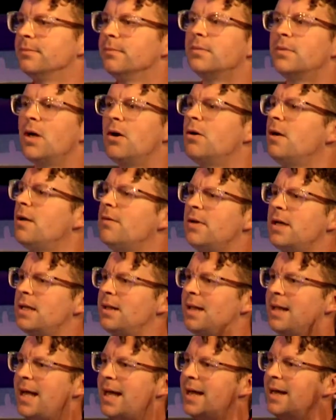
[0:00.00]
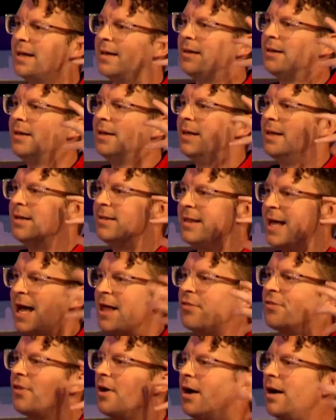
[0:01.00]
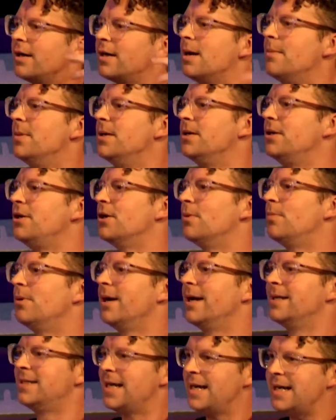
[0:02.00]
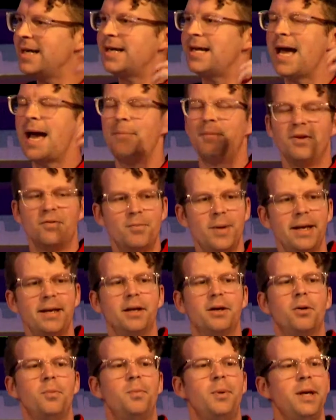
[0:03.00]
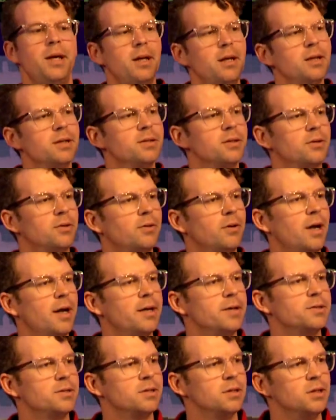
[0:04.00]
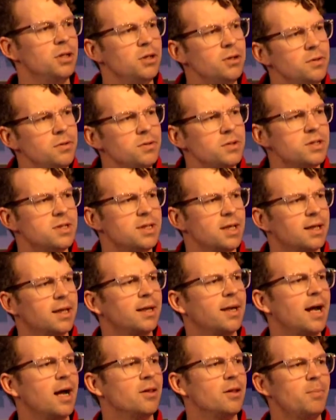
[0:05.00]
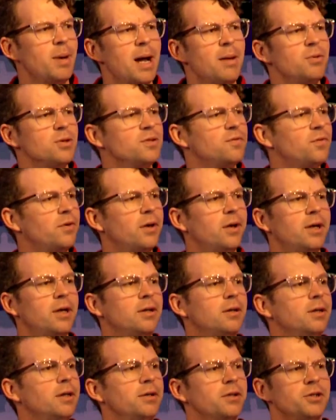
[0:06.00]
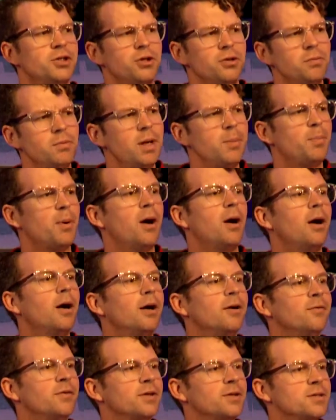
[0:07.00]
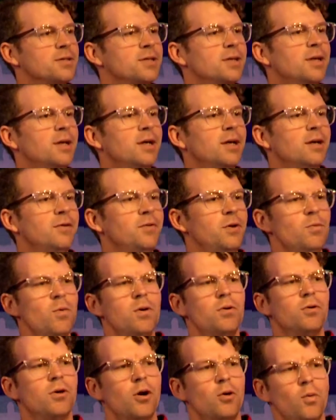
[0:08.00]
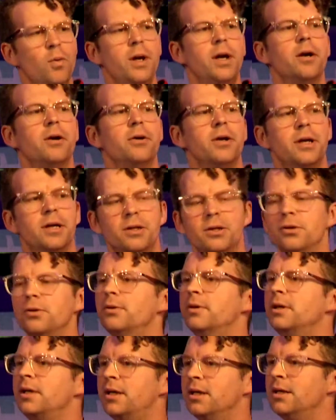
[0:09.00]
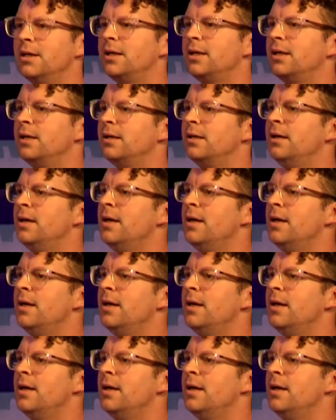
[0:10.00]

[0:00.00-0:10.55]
Don't even let that thought come into your brain. Take it captive, make it obedient to Christ, and you stick it out. The Bible is very clear that you'll reap a harvest. If you won't grow weary in doing good, and